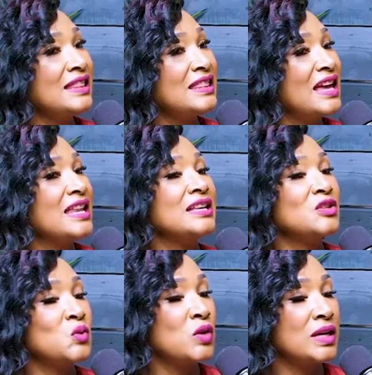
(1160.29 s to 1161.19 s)
that is
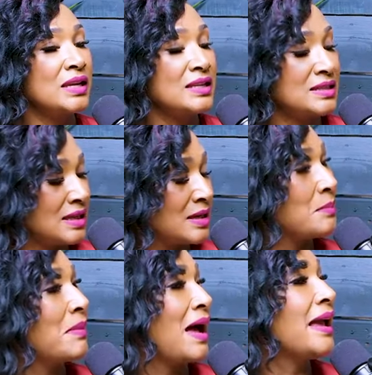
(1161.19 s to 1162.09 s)
what is in
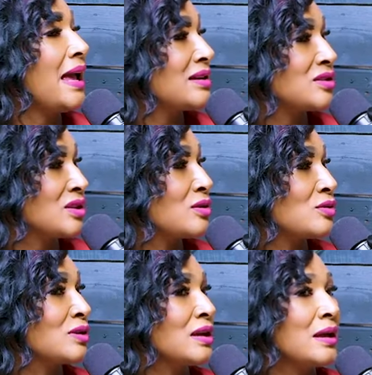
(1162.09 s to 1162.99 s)
my
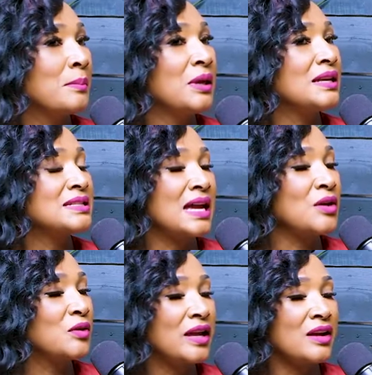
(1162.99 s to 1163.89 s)
household, because I
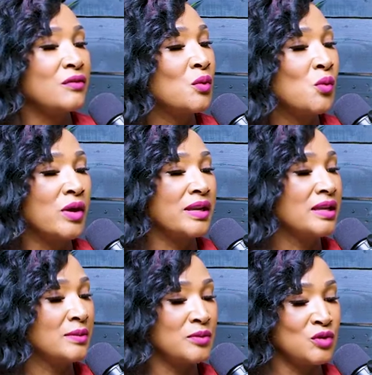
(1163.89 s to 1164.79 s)
don't ever want
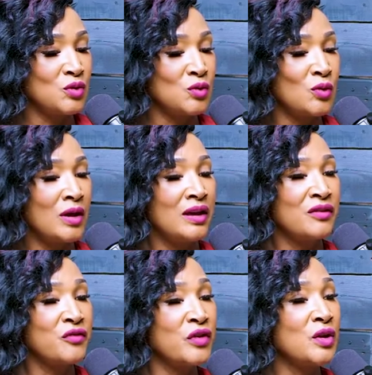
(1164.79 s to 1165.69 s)
him to
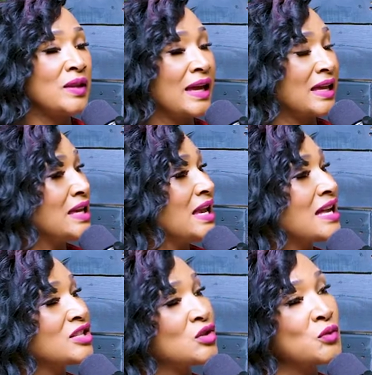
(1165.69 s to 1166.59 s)
feel like he
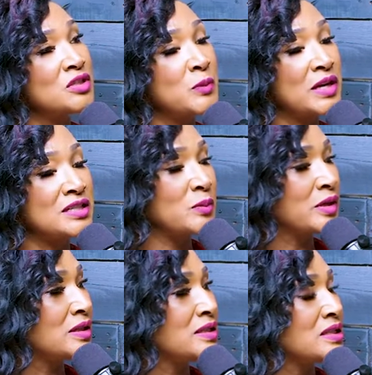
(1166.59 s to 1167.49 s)
has the
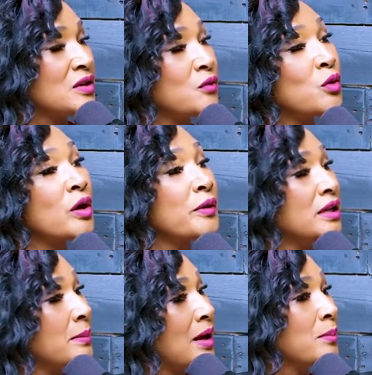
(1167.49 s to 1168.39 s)
responsibilities of worrying
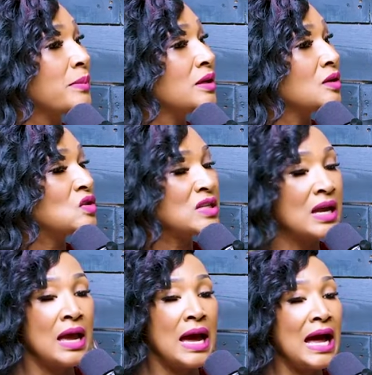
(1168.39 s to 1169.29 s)
about bills.
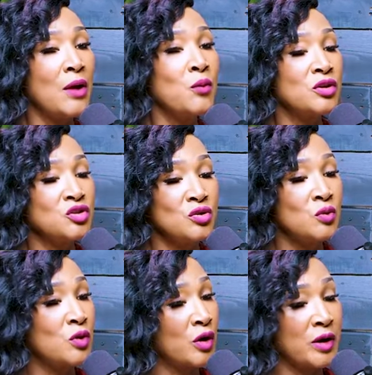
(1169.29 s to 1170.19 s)
I want you to
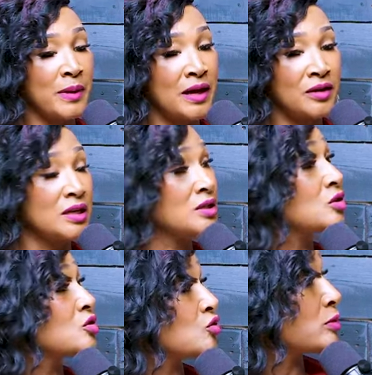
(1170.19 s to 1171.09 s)
worry about getting your
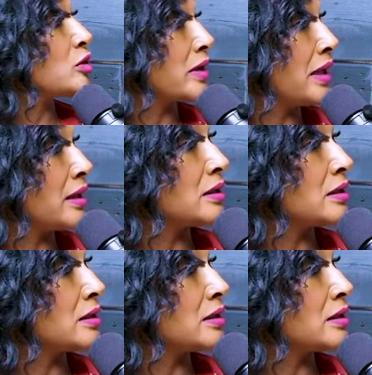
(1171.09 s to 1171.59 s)
dribble together